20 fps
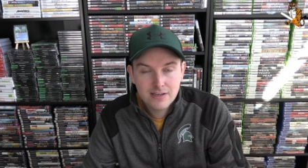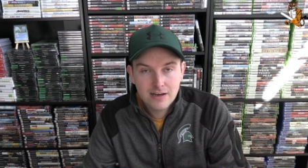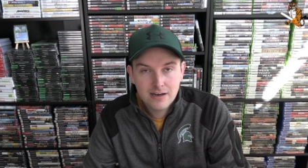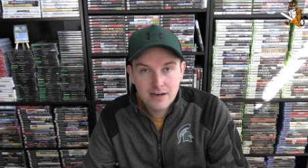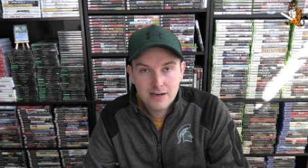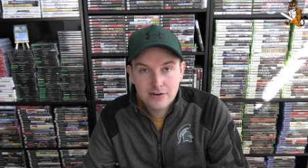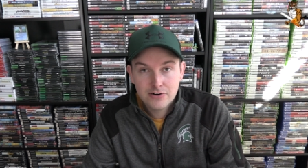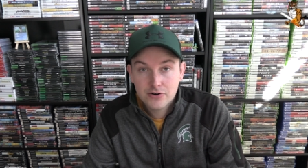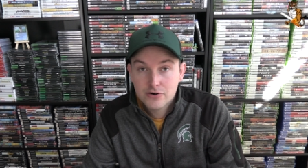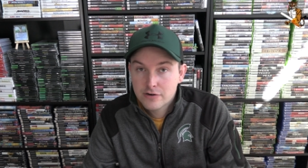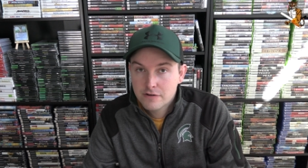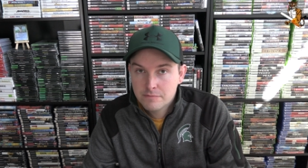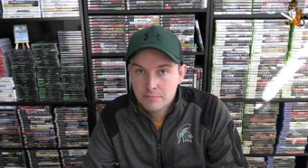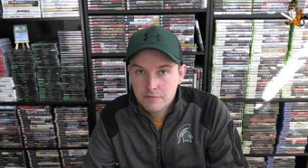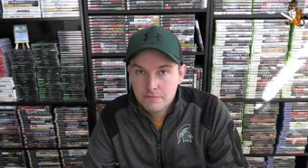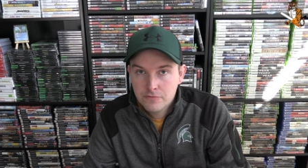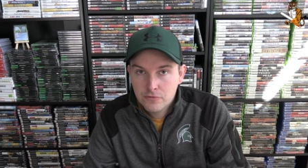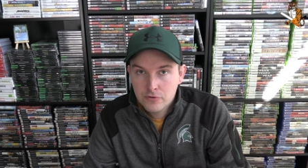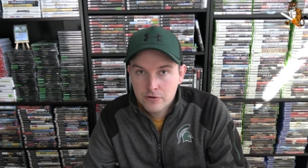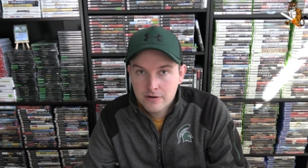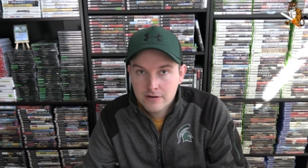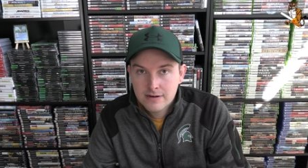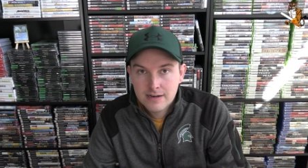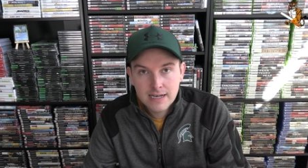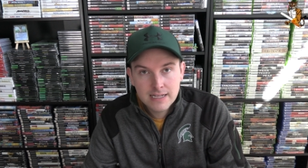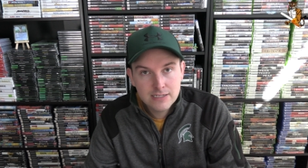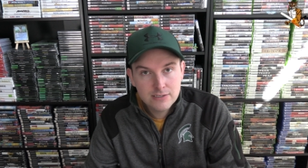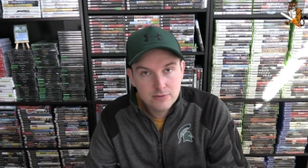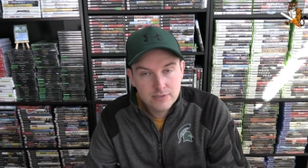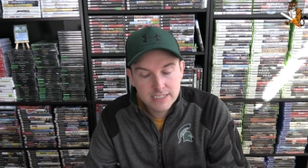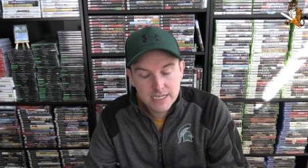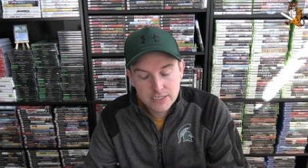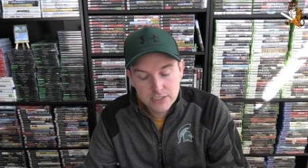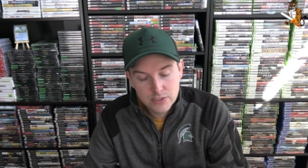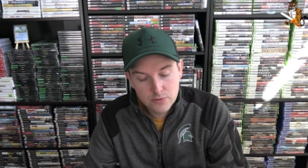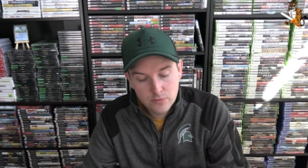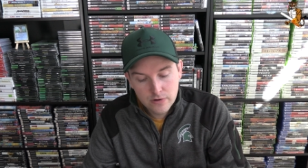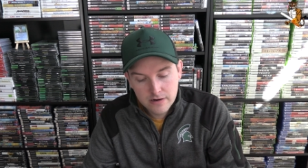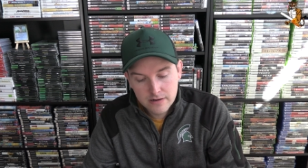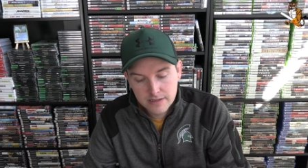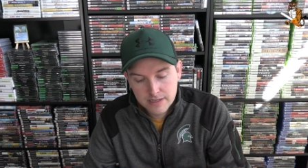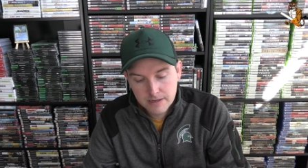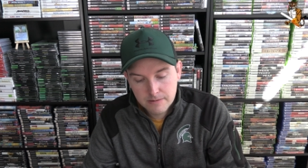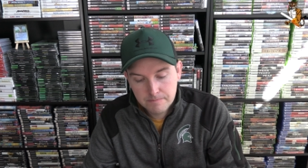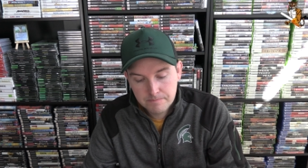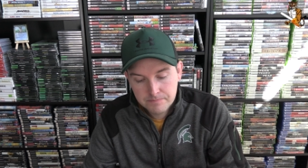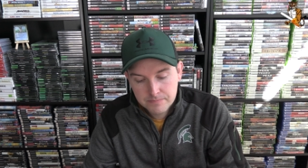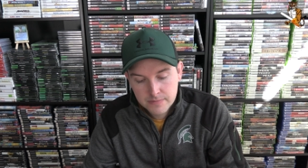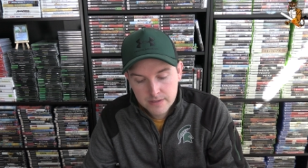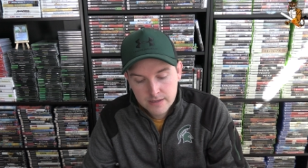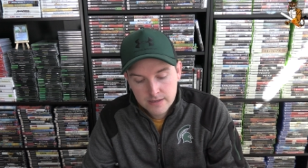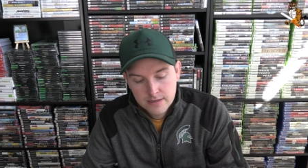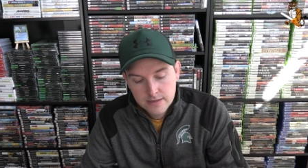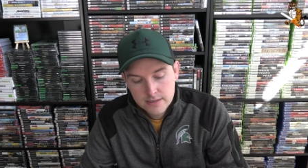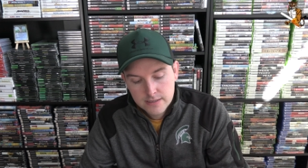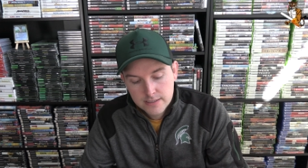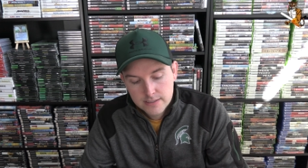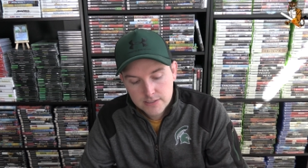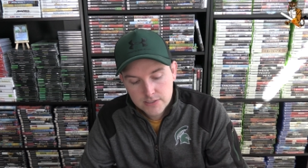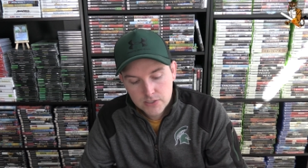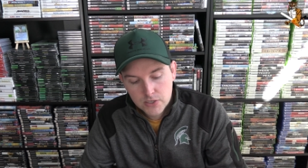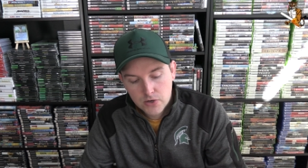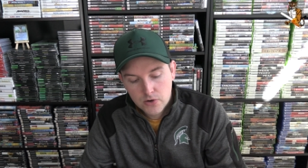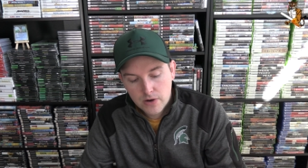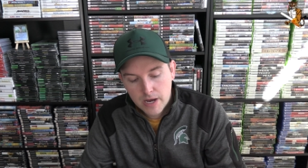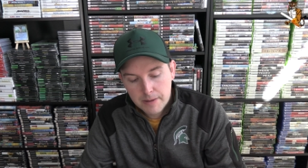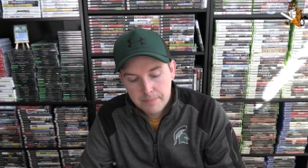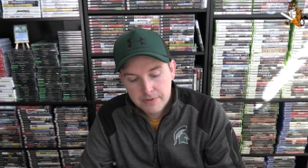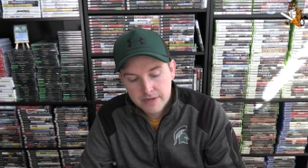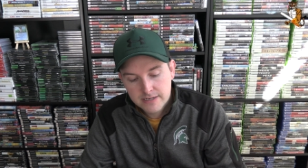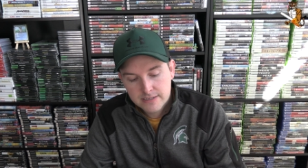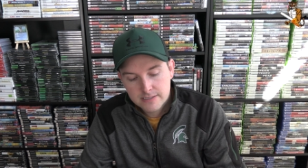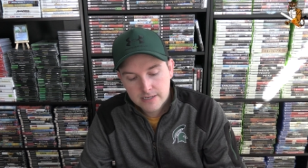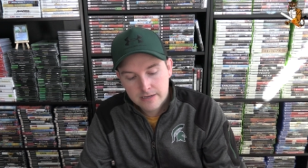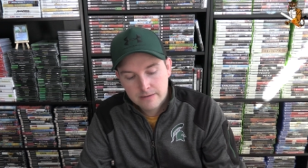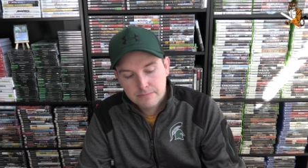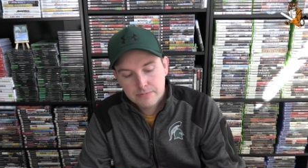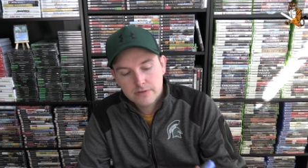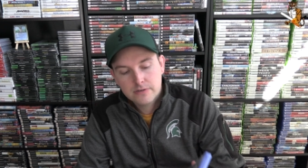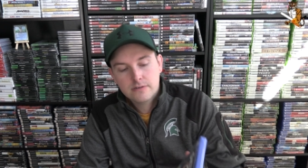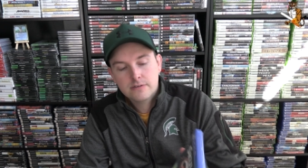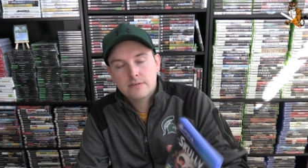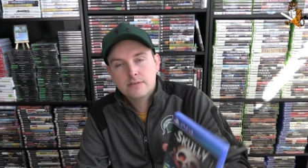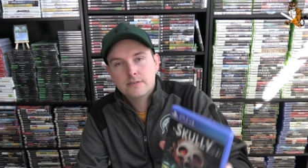heard of before, and this was actually one of them. So I picked up